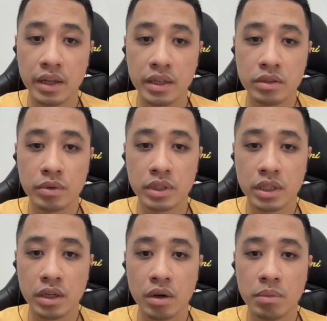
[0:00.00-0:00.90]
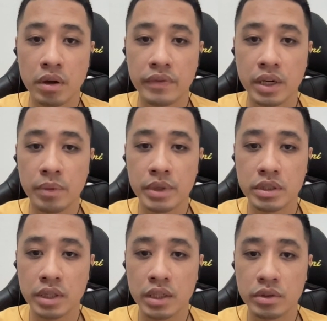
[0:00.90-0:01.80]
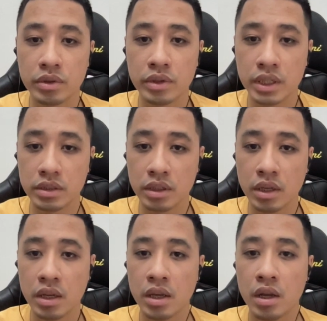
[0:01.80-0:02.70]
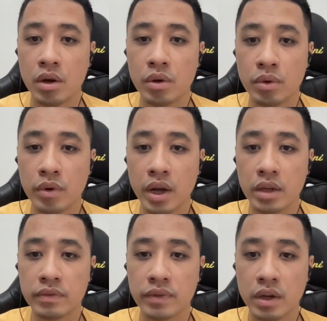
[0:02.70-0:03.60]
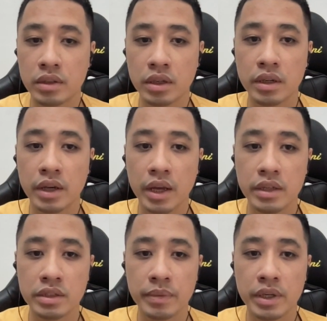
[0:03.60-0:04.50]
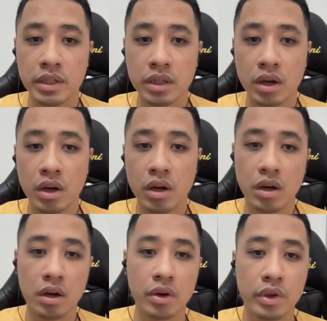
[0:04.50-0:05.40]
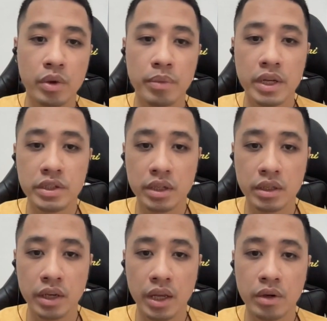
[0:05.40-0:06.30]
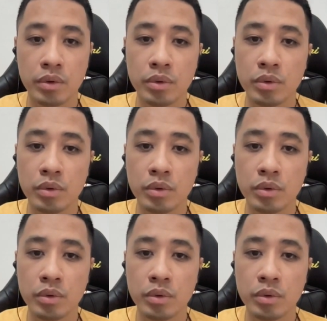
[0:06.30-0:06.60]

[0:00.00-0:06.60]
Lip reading: It was taken over by Vietnamese nationalists who had fought against Japanese occupation and who